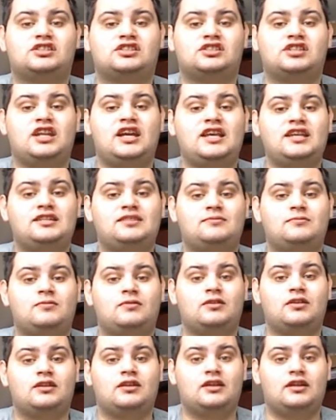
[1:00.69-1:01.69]
Today's
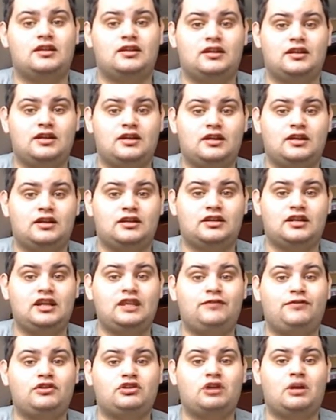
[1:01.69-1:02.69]

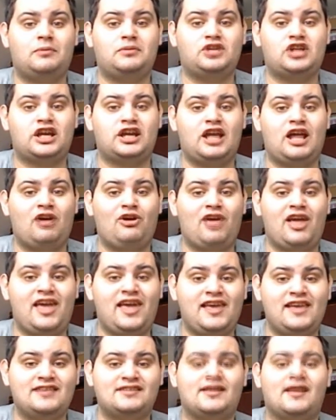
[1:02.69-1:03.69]
feature I'll be checking out
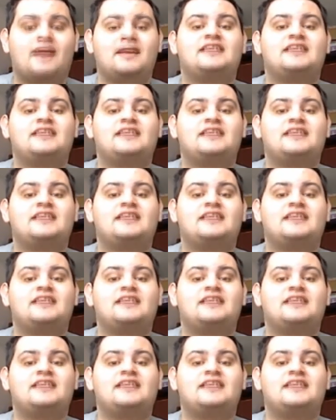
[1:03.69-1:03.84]
is